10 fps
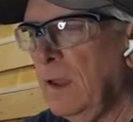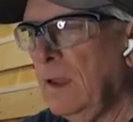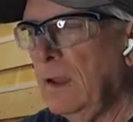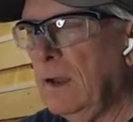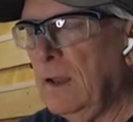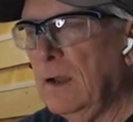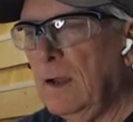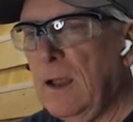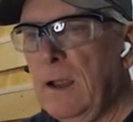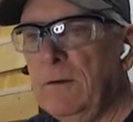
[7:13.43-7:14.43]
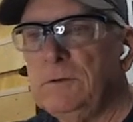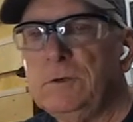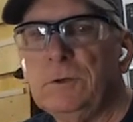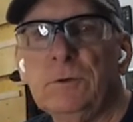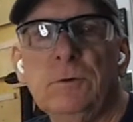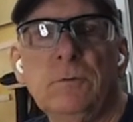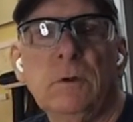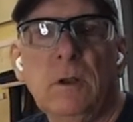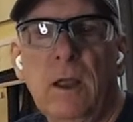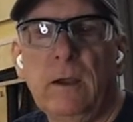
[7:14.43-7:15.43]
it allows you,
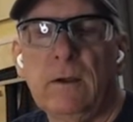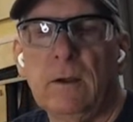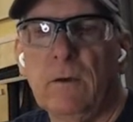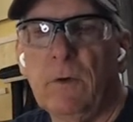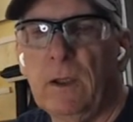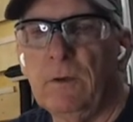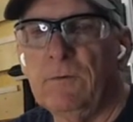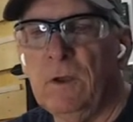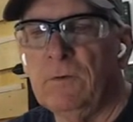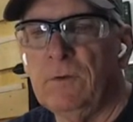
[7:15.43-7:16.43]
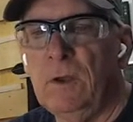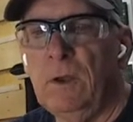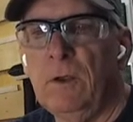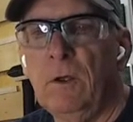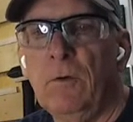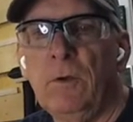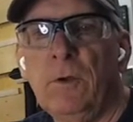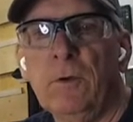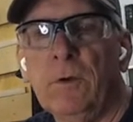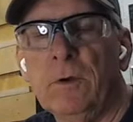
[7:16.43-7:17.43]
like a regular CNC, to go to
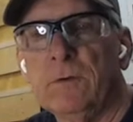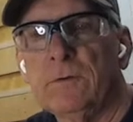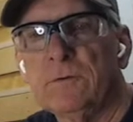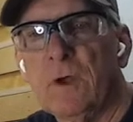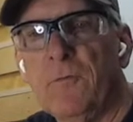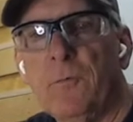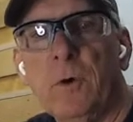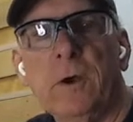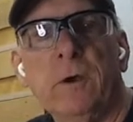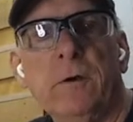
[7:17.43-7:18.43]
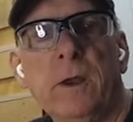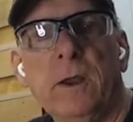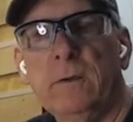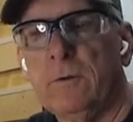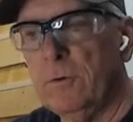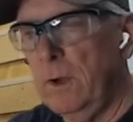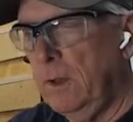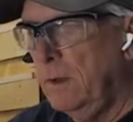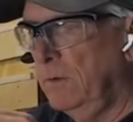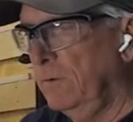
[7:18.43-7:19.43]
your software and
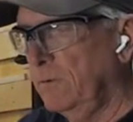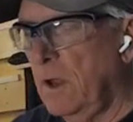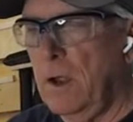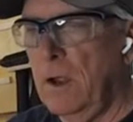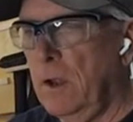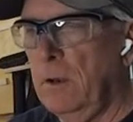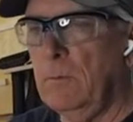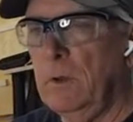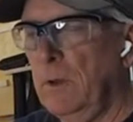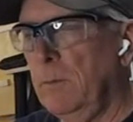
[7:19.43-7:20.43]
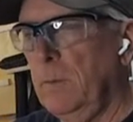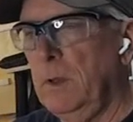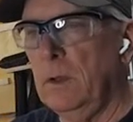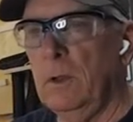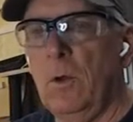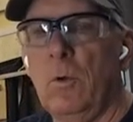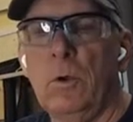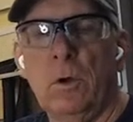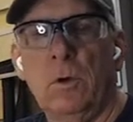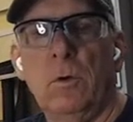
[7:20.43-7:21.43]
create a design, whether that be a
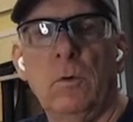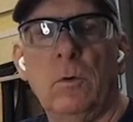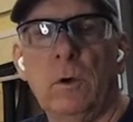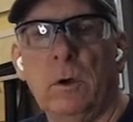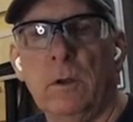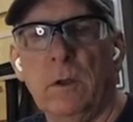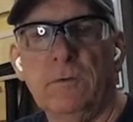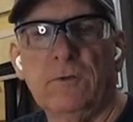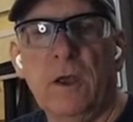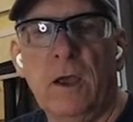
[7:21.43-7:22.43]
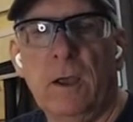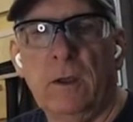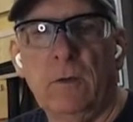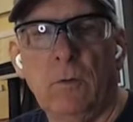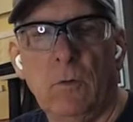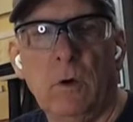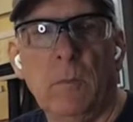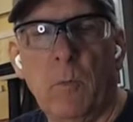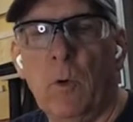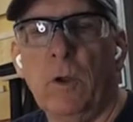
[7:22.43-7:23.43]
logo or a sign or a
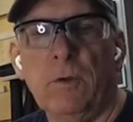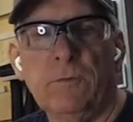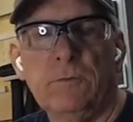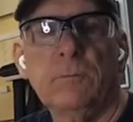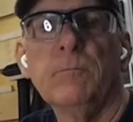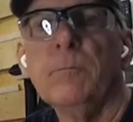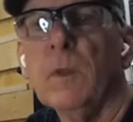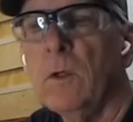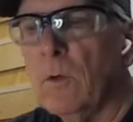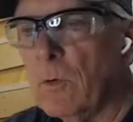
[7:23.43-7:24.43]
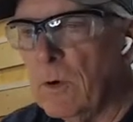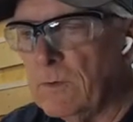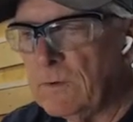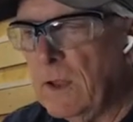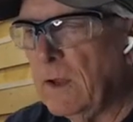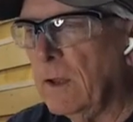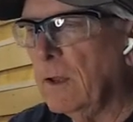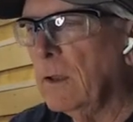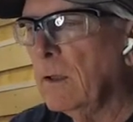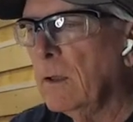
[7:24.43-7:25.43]
mortise or a
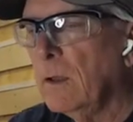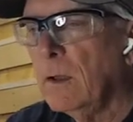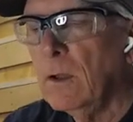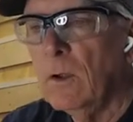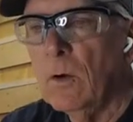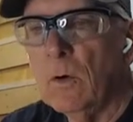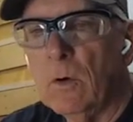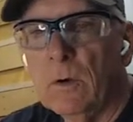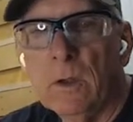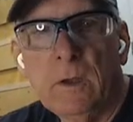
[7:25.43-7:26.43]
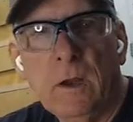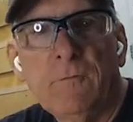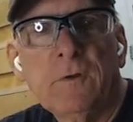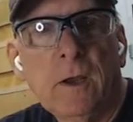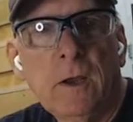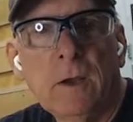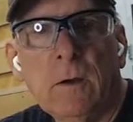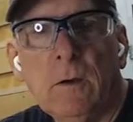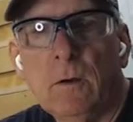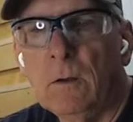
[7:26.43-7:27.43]
tenon or a
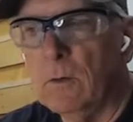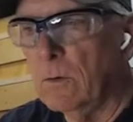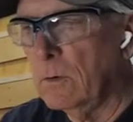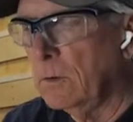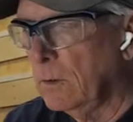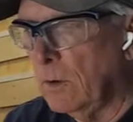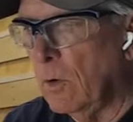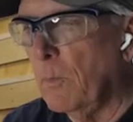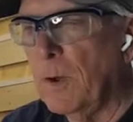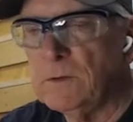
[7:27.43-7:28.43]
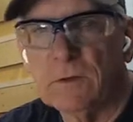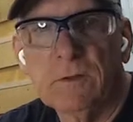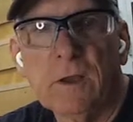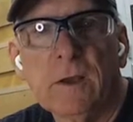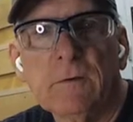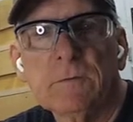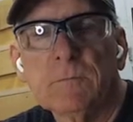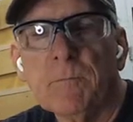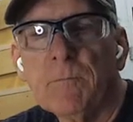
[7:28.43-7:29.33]
dovetail or a whole bunch of things,